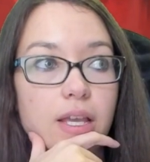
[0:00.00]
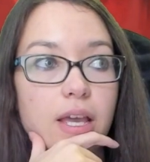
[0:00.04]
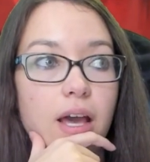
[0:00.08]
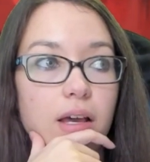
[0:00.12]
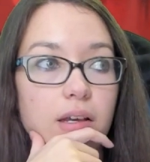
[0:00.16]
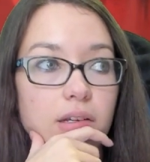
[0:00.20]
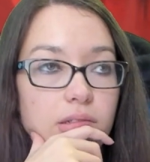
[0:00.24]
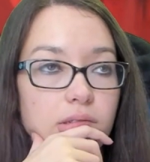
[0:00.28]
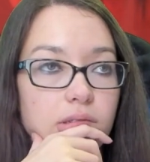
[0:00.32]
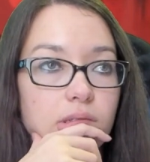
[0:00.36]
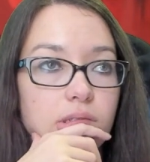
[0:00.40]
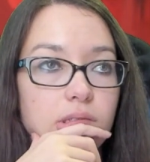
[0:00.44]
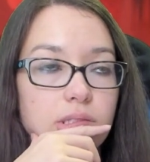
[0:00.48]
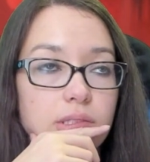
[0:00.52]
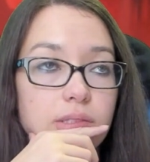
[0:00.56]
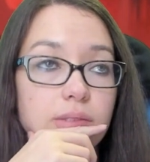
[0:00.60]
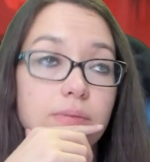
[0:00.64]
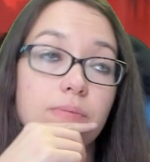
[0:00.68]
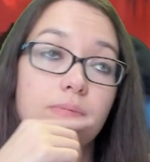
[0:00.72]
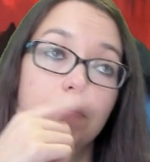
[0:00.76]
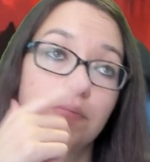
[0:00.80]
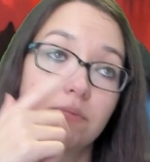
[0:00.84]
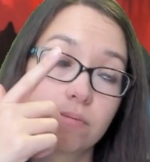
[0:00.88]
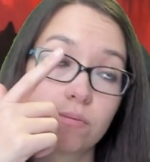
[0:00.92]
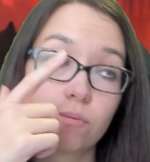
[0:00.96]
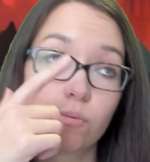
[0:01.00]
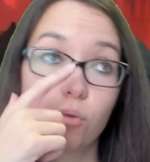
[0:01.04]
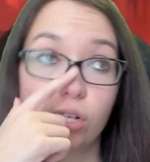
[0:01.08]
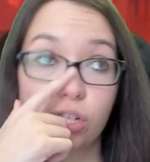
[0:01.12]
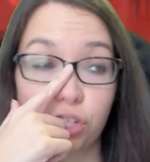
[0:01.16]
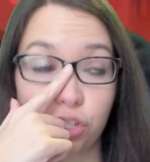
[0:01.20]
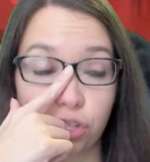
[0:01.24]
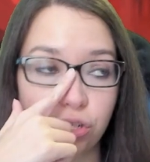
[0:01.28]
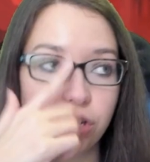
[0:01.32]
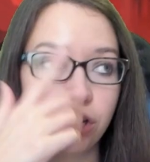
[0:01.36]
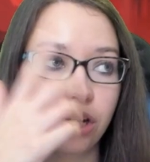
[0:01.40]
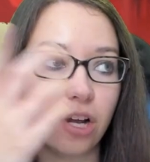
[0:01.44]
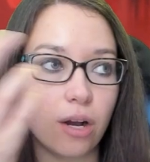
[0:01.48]
yeah. Which,
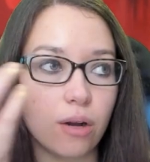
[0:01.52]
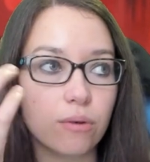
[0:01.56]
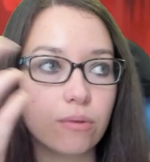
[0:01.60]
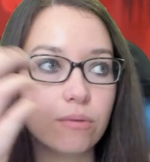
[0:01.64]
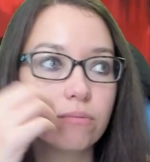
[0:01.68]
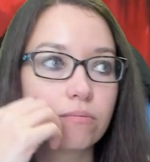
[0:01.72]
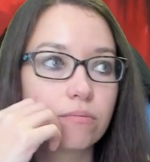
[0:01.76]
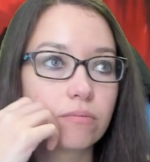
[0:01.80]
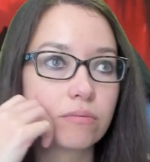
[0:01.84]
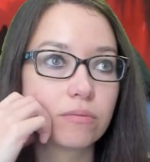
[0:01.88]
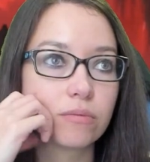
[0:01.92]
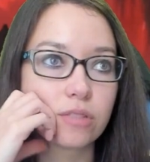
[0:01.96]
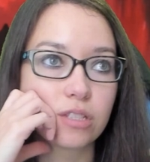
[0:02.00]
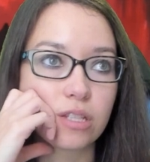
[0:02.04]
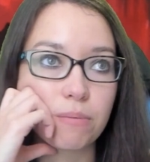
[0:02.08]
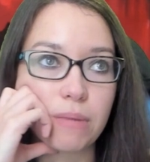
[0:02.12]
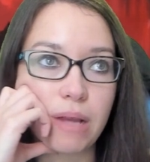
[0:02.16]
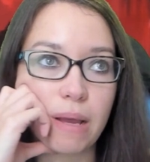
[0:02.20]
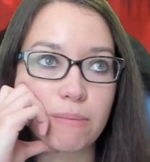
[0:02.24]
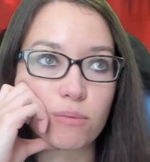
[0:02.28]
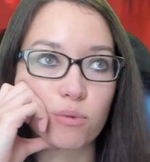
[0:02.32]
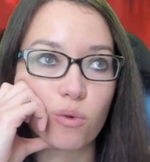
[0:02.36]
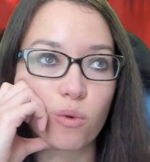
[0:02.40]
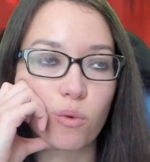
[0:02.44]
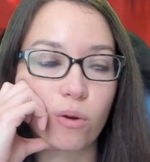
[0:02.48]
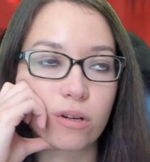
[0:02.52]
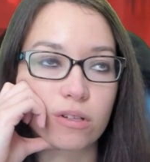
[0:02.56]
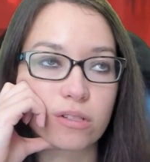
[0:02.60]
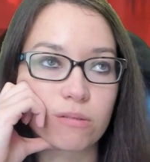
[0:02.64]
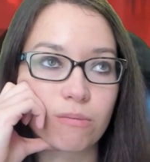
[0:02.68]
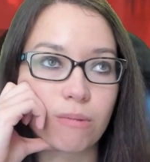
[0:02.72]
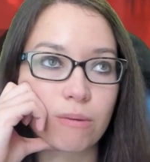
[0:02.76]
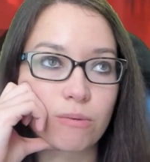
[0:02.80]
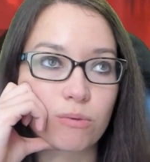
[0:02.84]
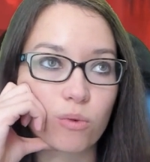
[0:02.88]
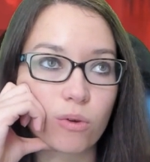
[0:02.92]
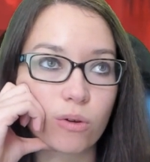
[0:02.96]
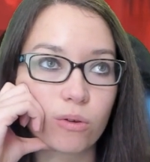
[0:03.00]
sometimes will work,
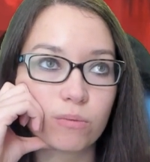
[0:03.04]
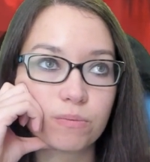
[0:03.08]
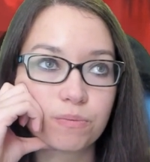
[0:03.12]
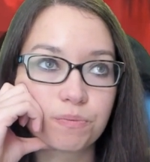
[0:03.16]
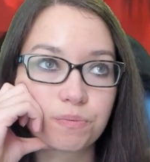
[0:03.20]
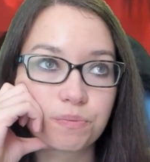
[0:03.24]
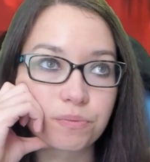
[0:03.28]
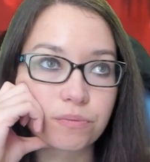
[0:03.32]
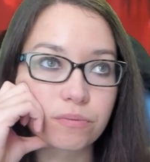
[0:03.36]
sometimes won't.